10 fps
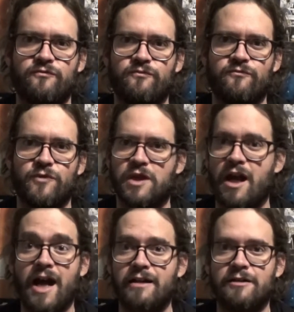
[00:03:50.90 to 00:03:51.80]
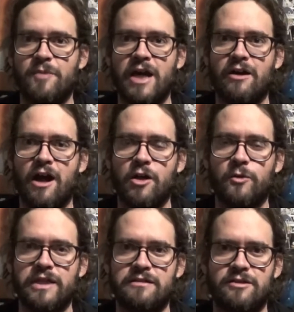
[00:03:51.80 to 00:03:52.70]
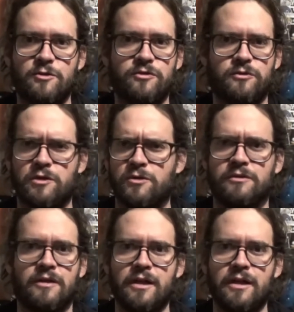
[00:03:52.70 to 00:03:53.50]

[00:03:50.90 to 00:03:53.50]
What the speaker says: forgot about Halloween 2 through